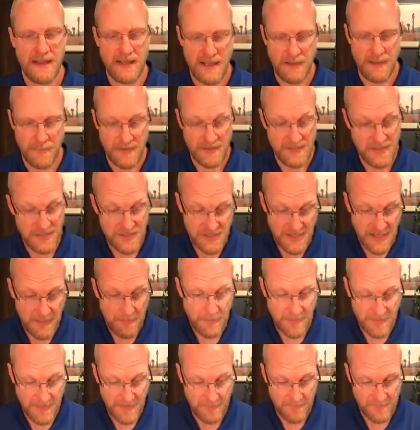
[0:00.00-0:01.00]
but to
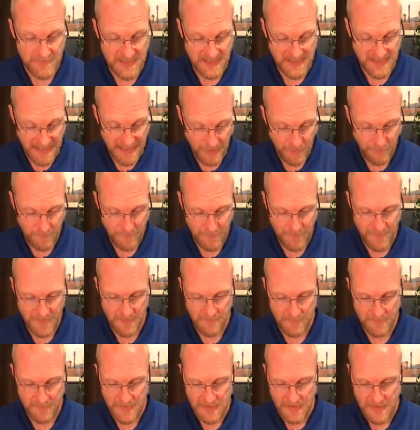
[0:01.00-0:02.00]
shepherd them, to care for
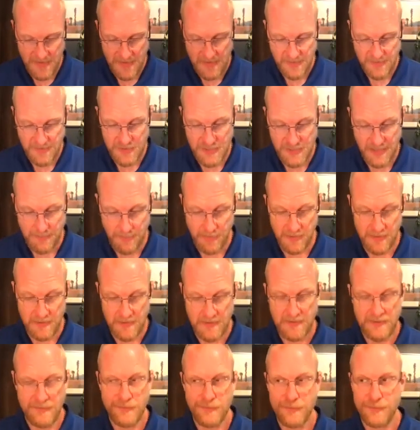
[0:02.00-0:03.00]
them. The shepherd,
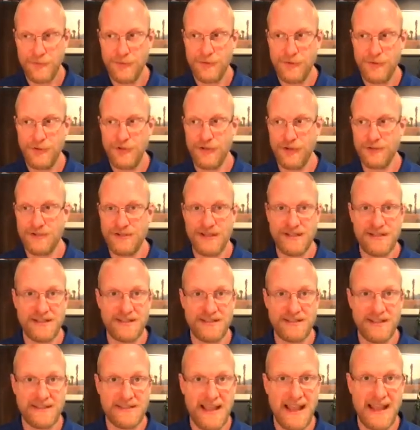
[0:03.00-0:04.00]

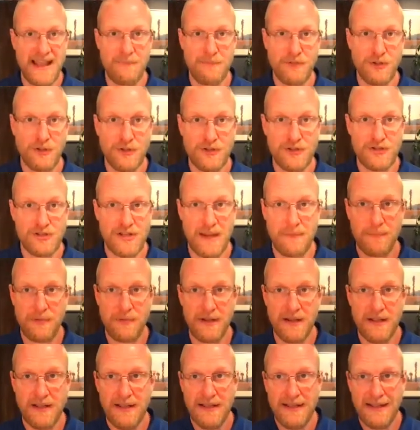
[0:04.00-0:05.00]
Jesus says, I am the good
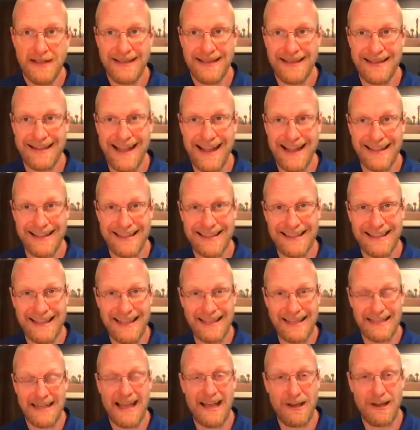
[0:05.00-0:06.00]
shepherd, and I
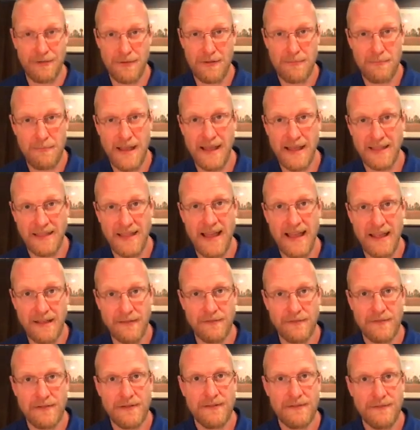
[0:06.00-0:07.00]
lay down my
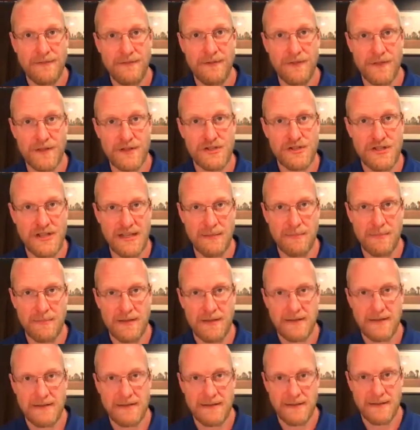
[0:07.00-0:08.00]
life for the sheep,
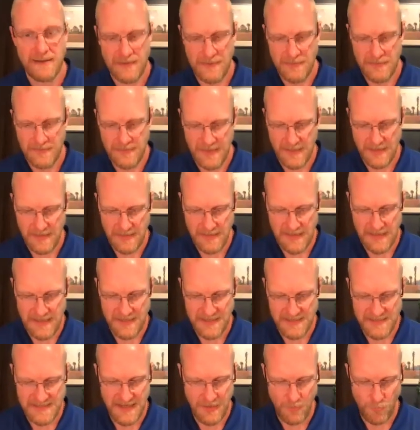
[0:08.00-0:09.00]
right? God
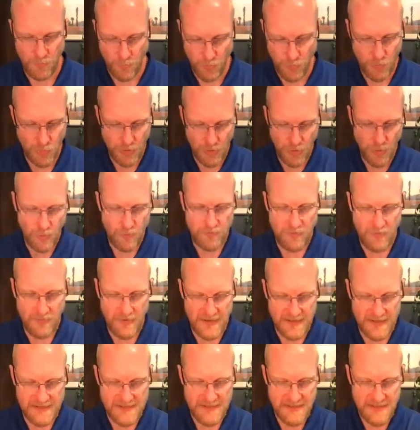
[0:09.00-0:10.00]
does not rule over
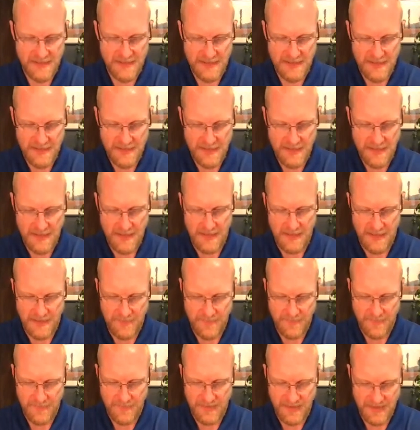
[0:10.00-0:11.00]
us,
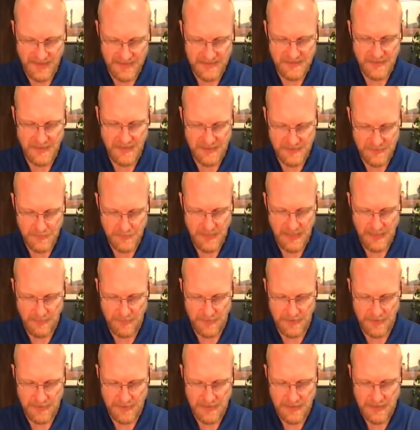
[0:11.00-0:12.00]
his
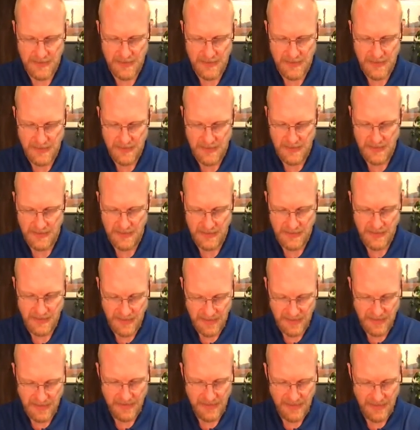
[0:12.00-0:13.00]
people.
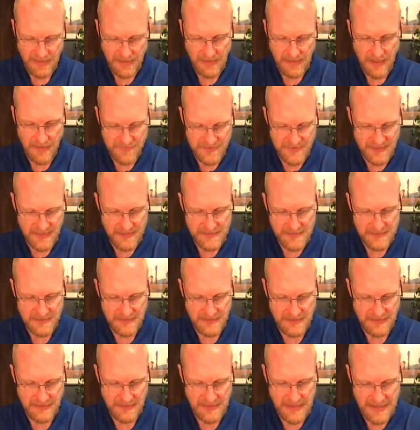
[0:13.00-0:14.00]
He loves us,
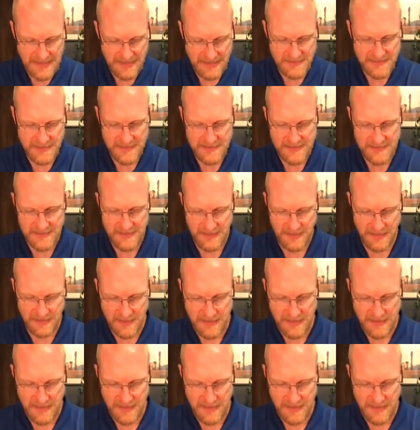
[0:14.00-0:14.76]
and he guides us, and he